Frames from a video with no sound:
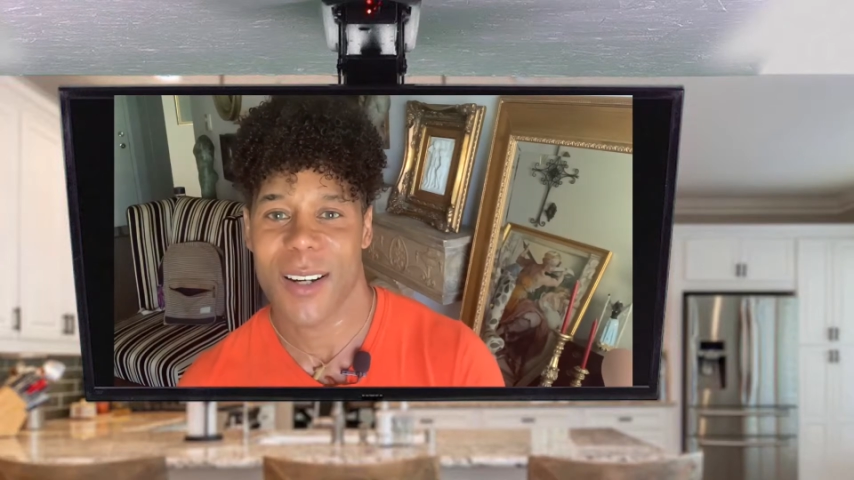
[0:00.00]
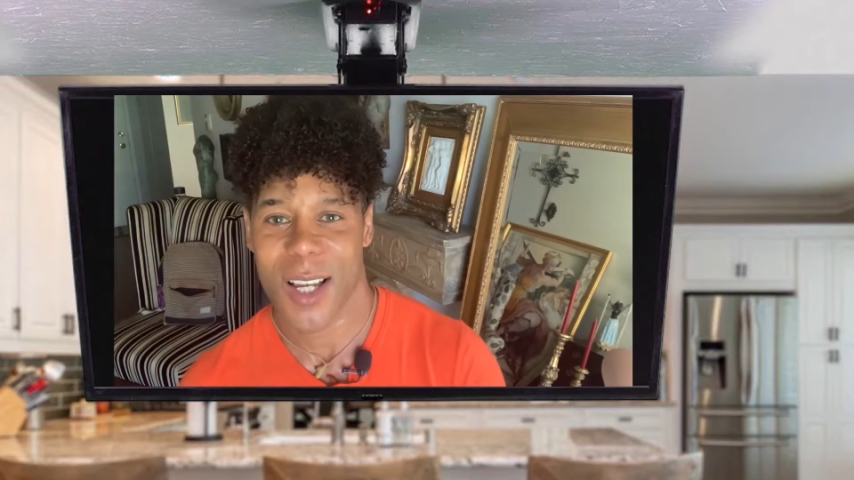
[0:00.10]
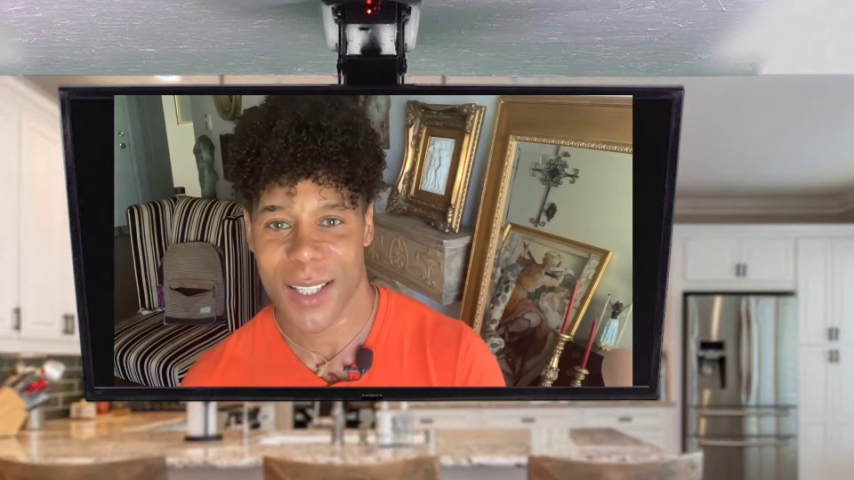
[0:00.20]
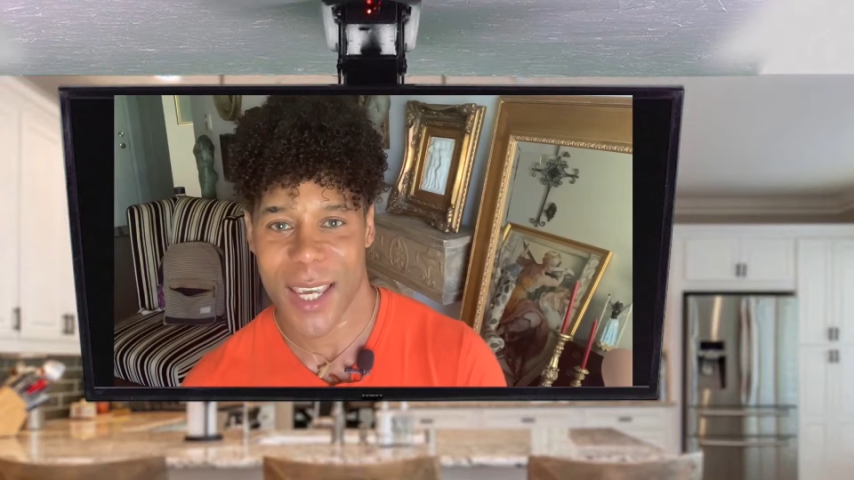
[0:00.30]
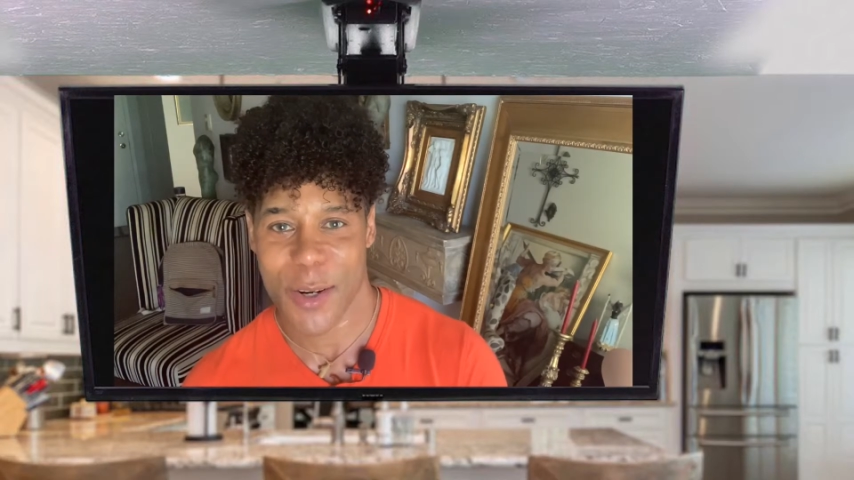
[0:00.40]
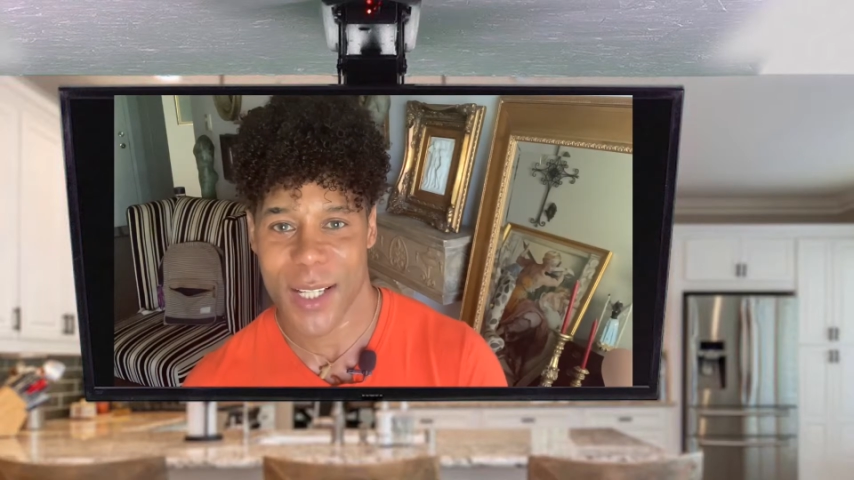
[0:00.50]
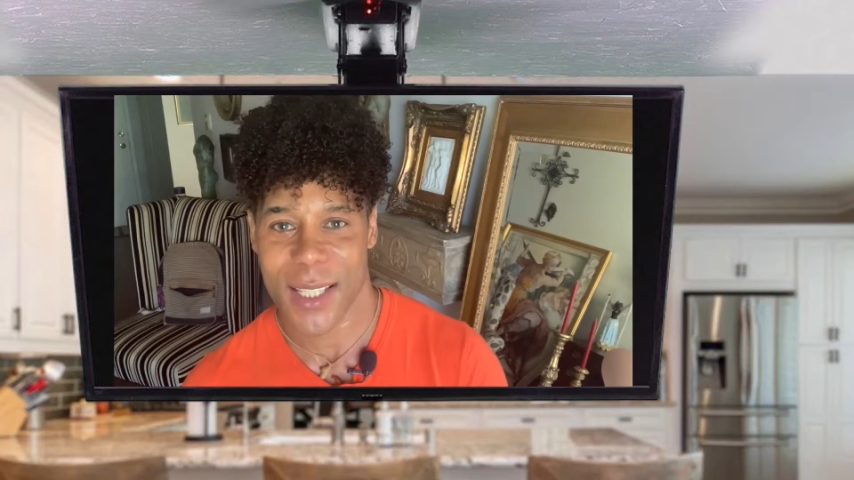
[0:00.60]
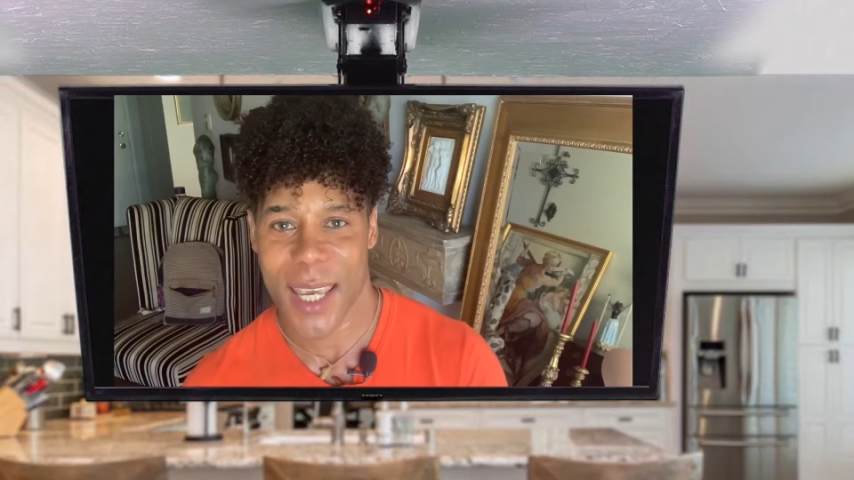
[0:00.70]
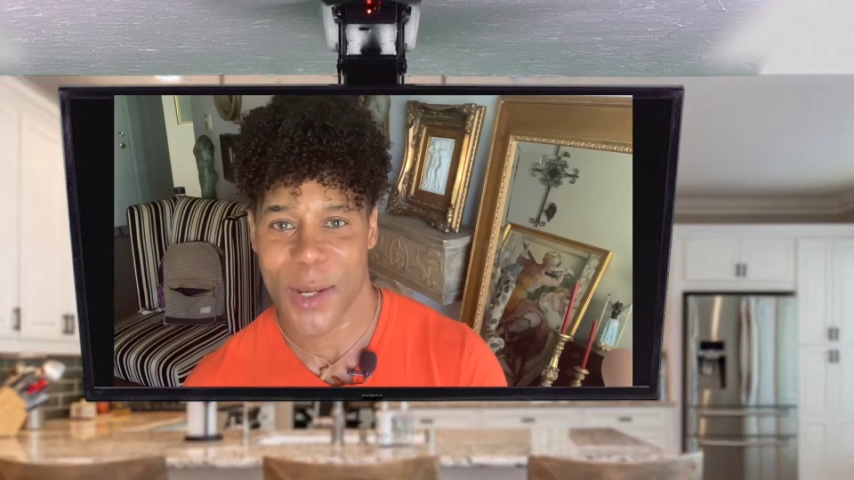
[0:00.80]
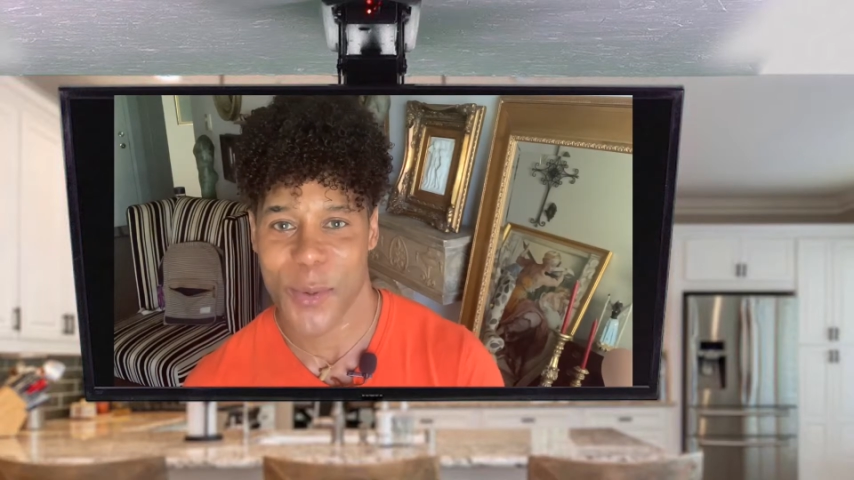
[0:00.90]
Hungarian
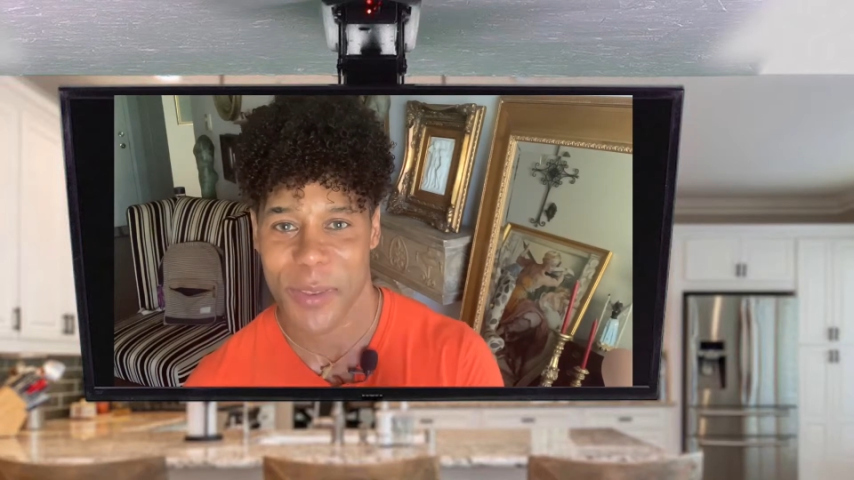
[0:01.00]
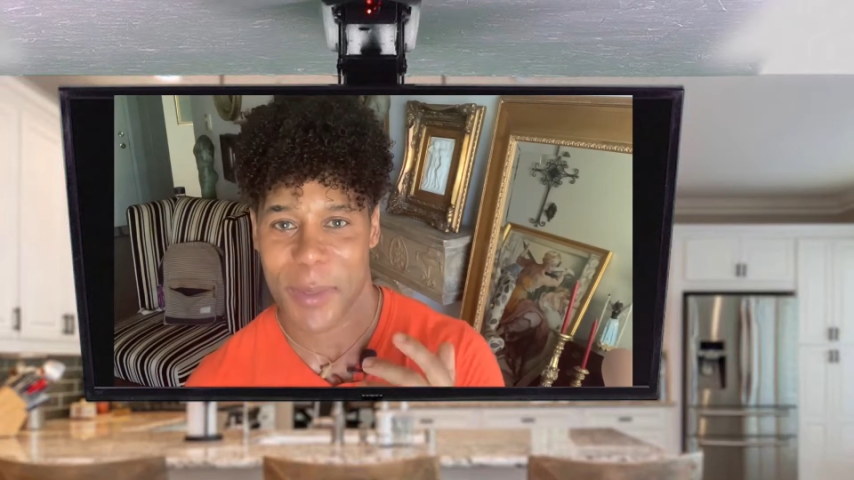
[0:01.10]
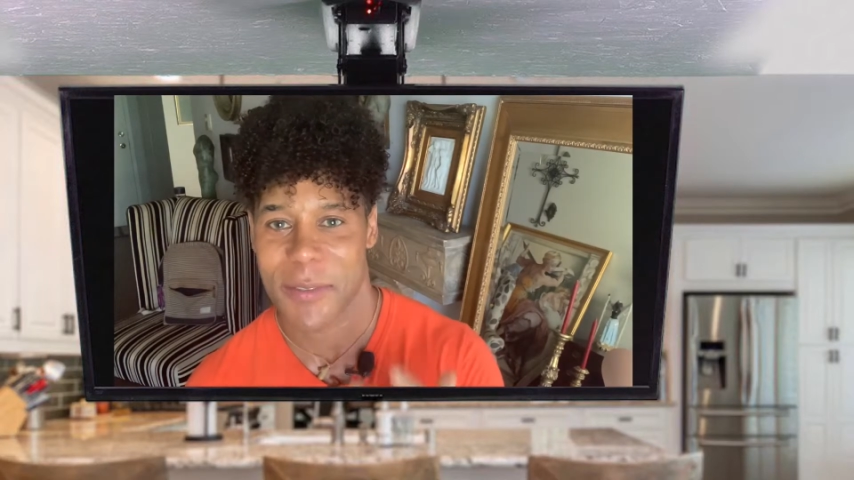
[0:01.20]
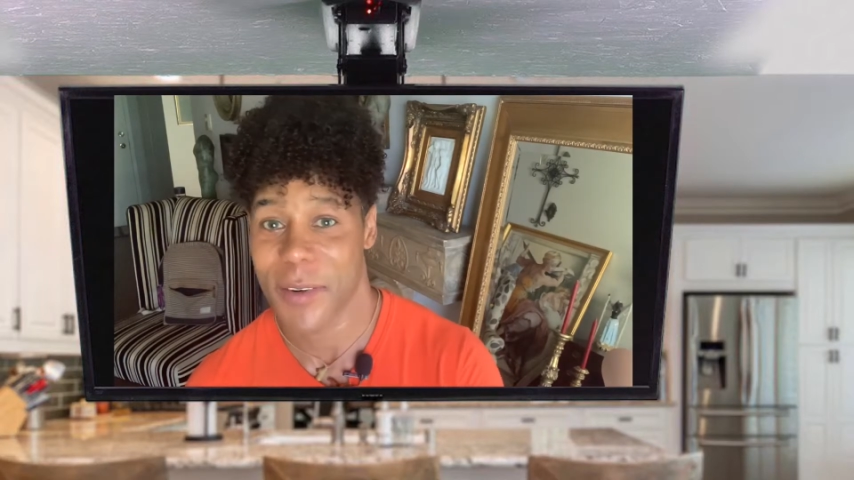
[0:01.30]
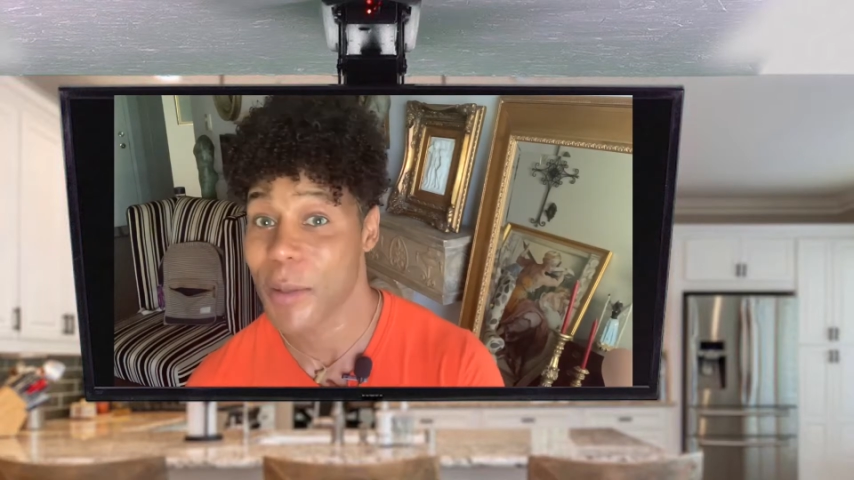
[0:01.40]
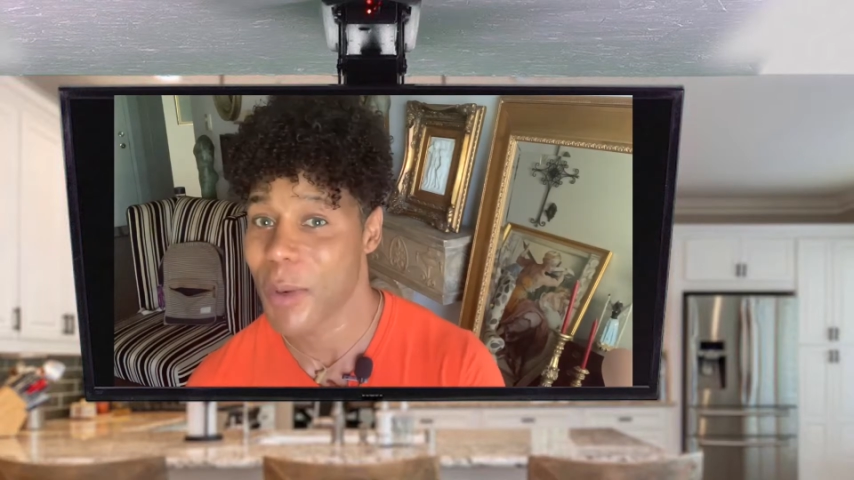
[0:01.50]
cake with my friend